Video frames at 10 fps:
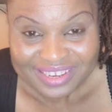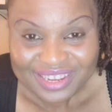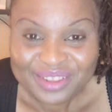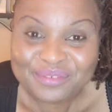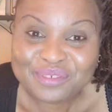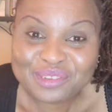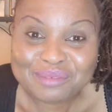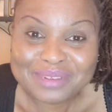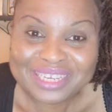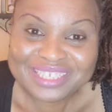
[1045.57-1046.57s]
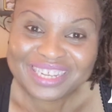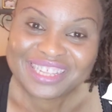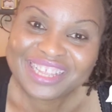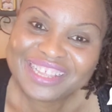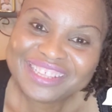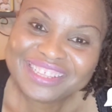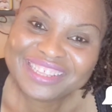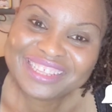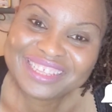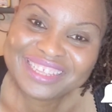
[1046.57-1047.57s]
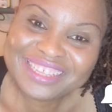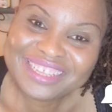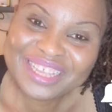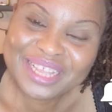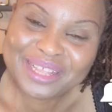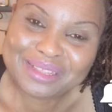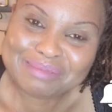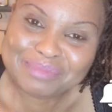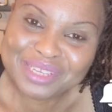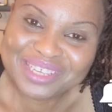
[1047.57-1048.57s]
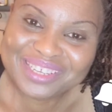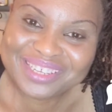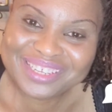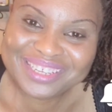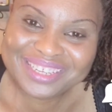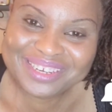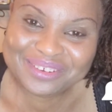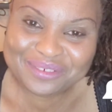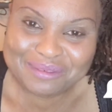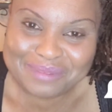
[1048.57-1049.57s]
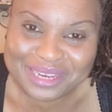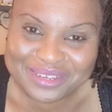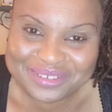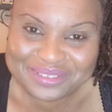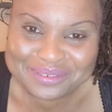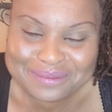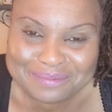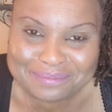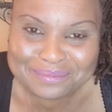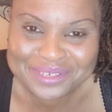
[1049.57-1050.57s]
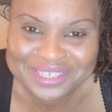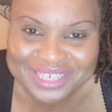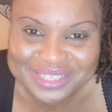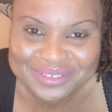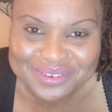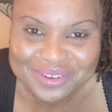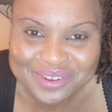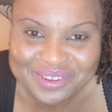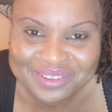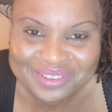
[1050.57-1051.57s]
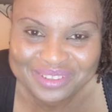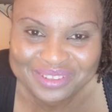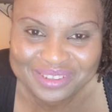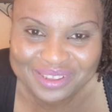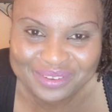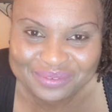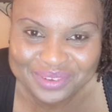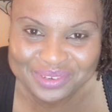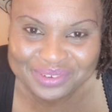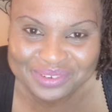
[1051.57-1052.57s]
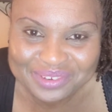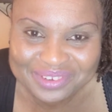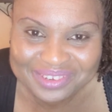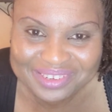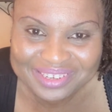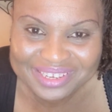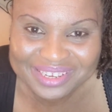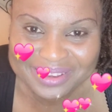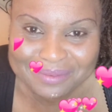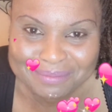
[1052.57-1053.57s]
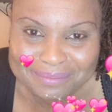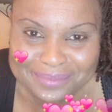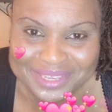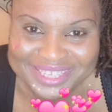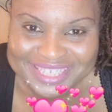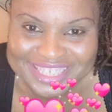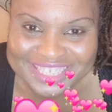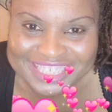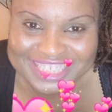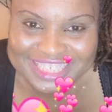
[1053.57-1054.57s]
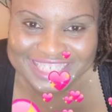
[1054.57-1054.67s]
and follow my channel? Help me grow my YouTube. Appreciate you all. Love you. Peace.